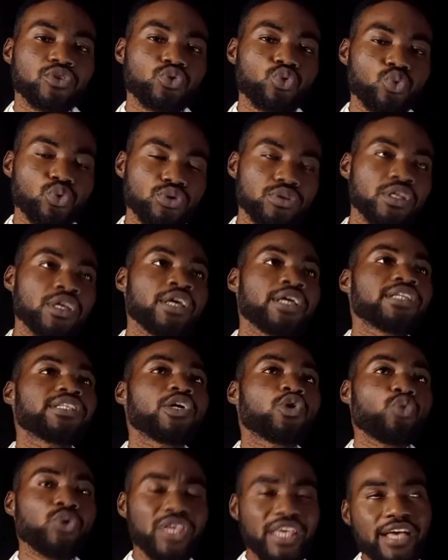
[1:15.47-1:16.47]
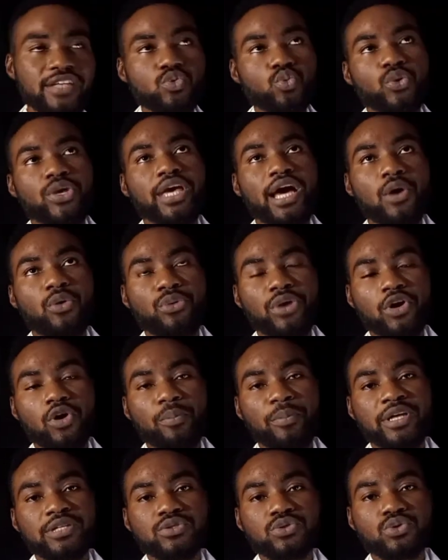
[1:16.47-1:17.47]
to the quickest way I would
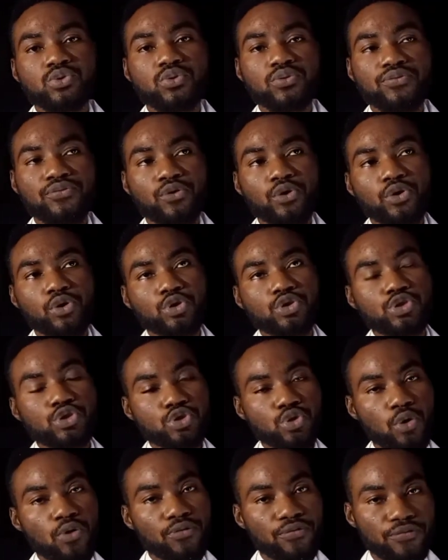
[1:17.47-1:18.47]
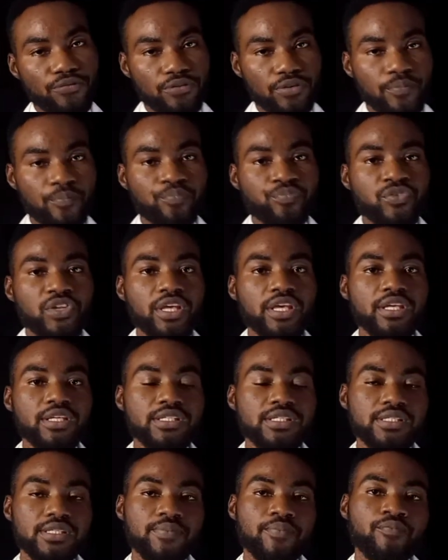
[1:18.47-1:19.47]
recommend to you for your stuff
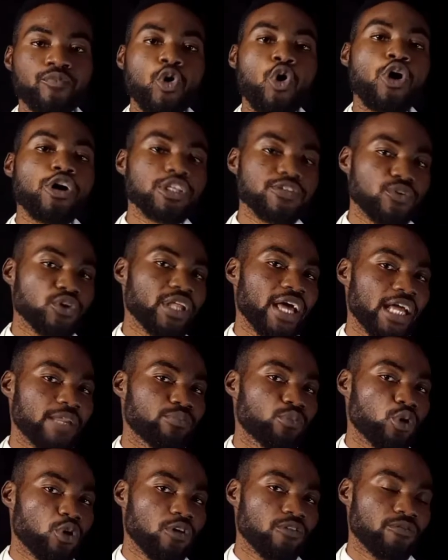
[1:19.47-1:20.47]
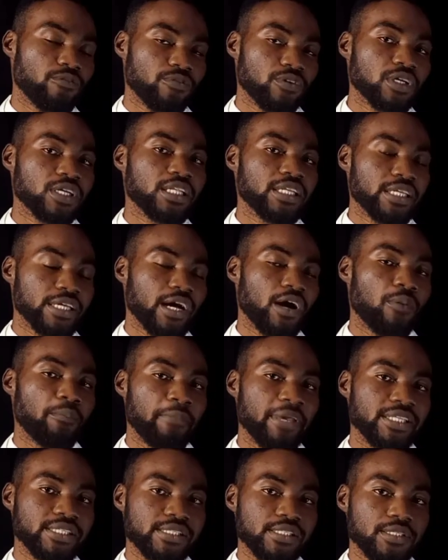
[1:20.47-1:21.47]
is Oxford Handbook of Clinical
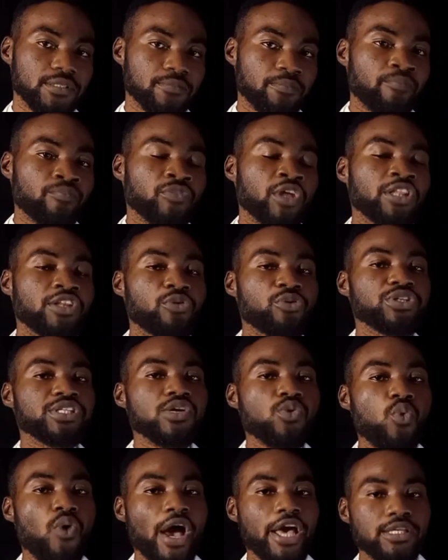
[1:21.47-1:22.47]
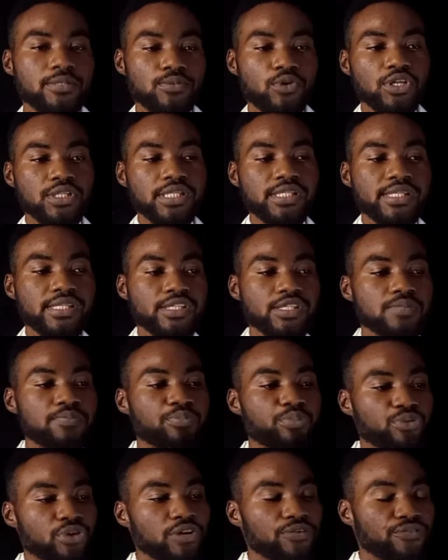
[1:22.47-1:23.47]
Medicine. And the reason why is because it is
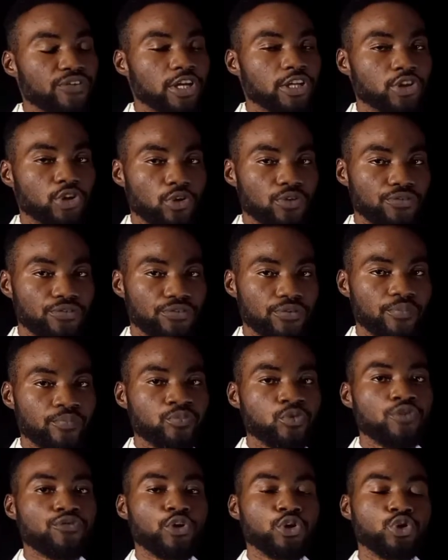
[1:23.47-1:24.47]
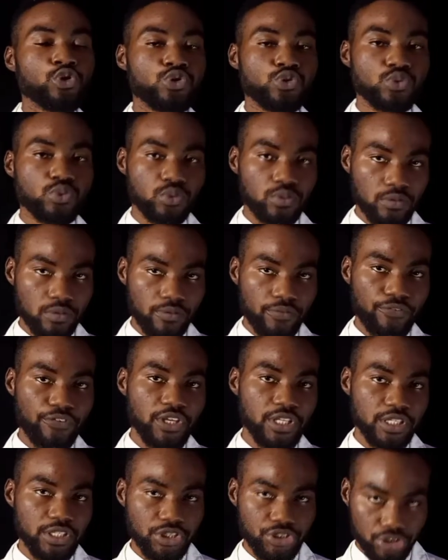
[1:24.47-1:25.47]
brief enough for you to
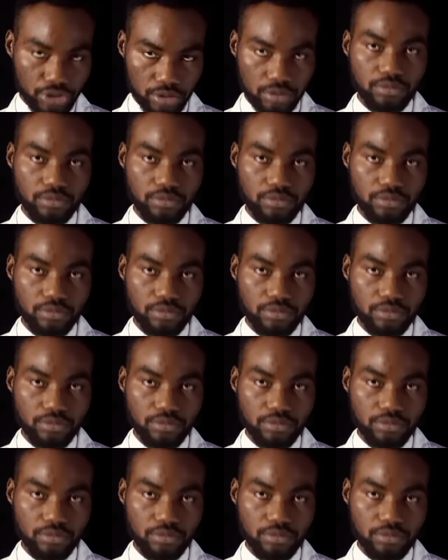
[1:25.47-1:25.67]
finish